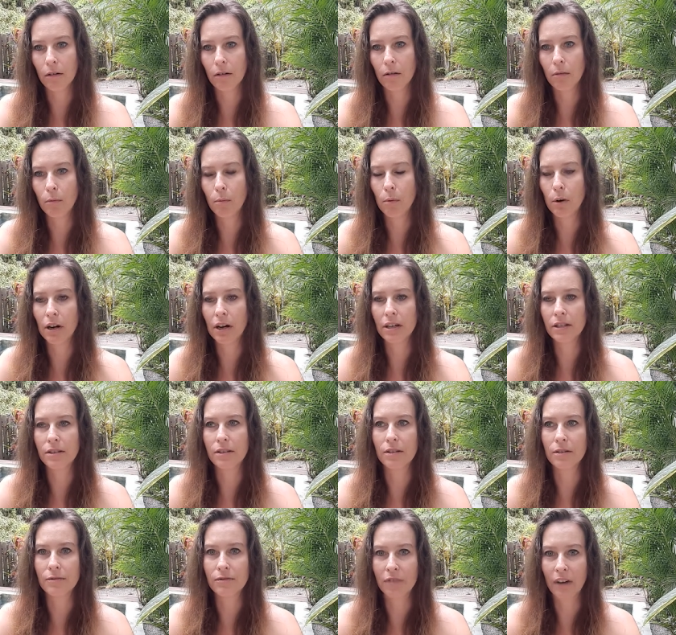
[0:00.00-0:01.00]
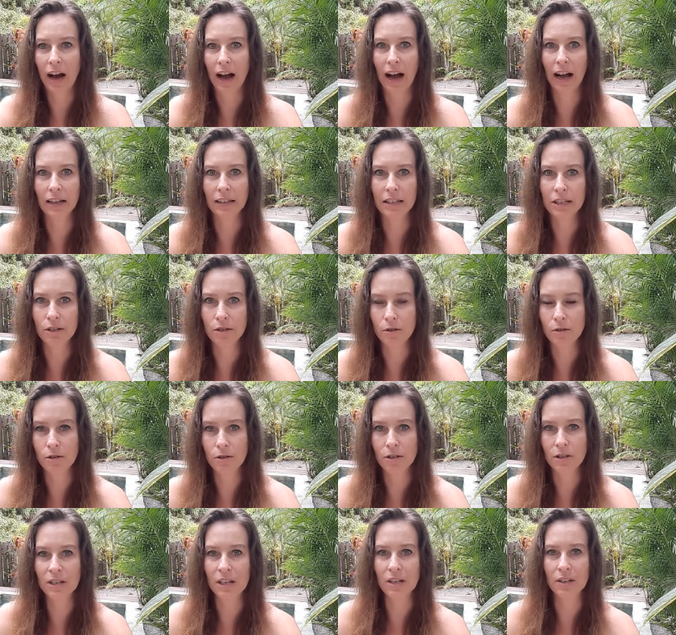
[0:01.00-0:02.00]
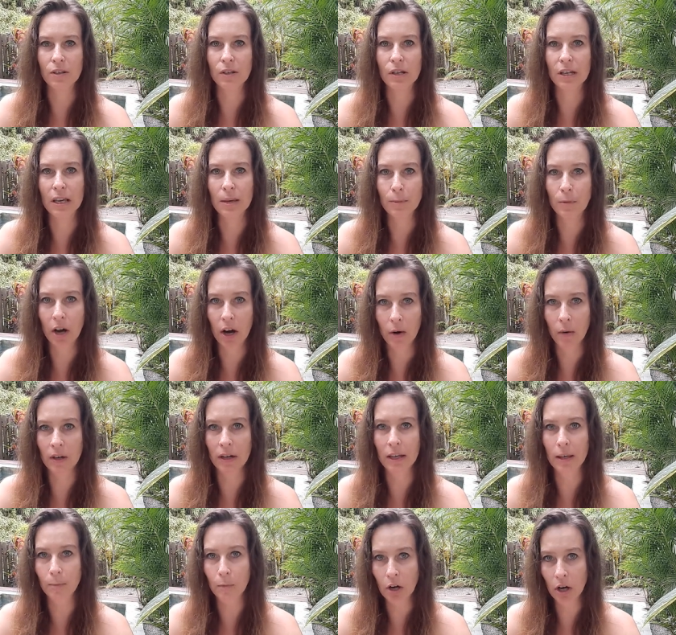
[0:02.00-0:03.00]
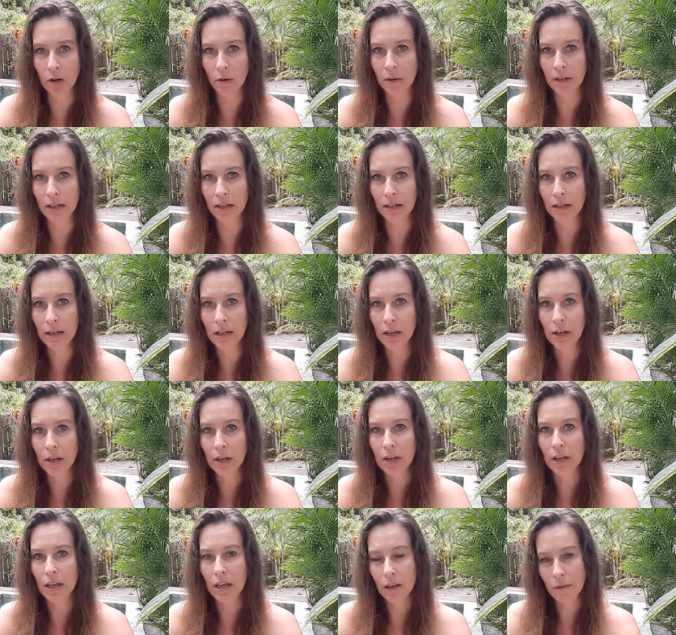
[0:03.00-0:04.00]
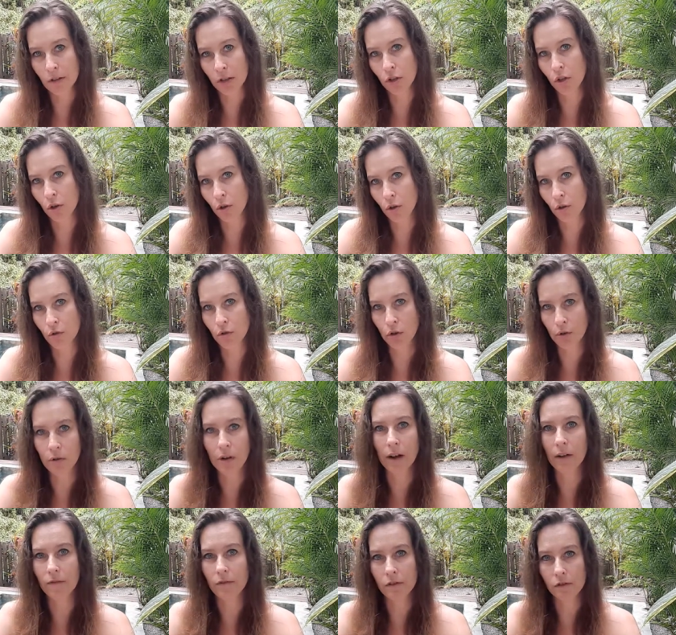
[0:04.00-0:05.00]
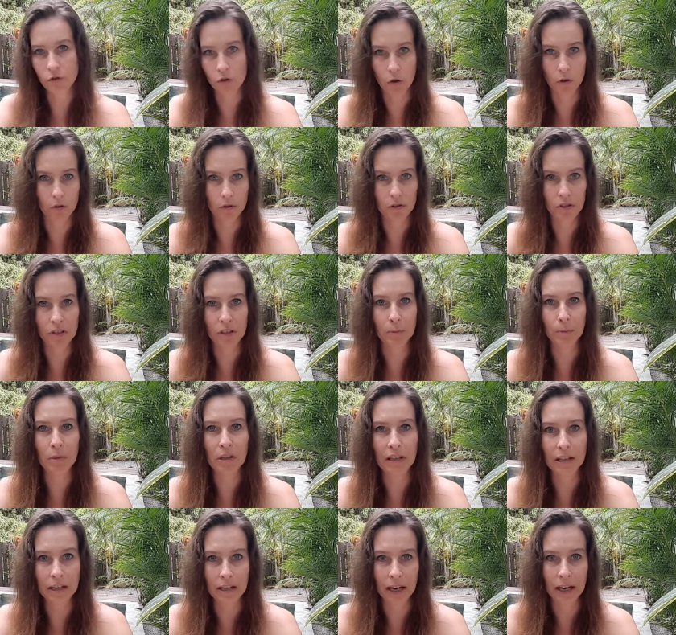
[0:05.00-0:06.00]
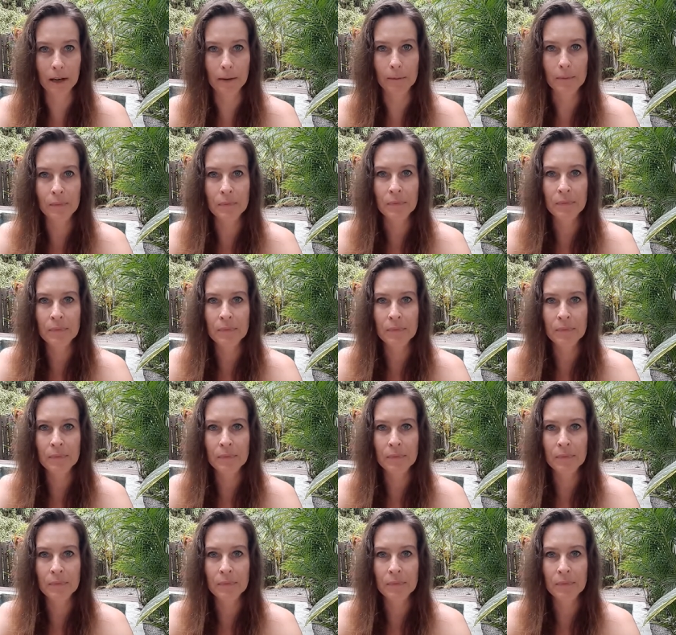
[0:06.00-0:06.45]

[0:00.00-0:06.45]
was the fact that you just need to keep going, keep going, even though you don't have results in the beginning.